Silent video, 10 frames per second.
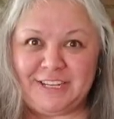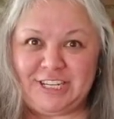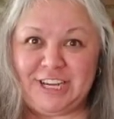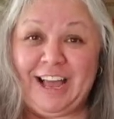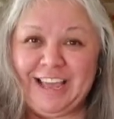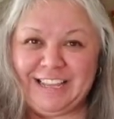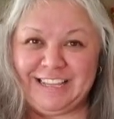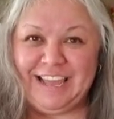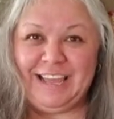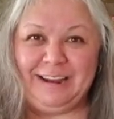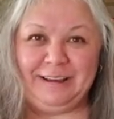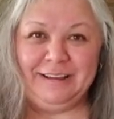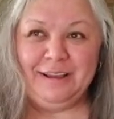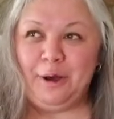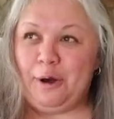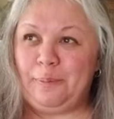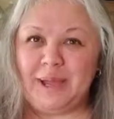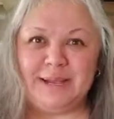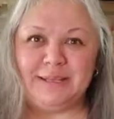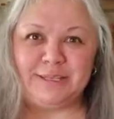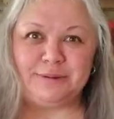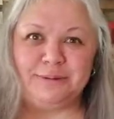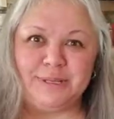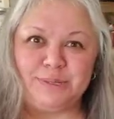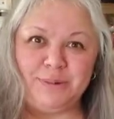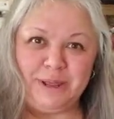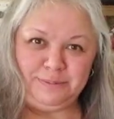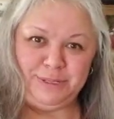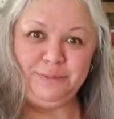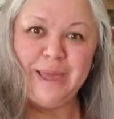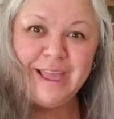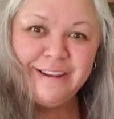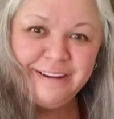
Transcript: shot and uh, hope I didn't screw this one up too bad.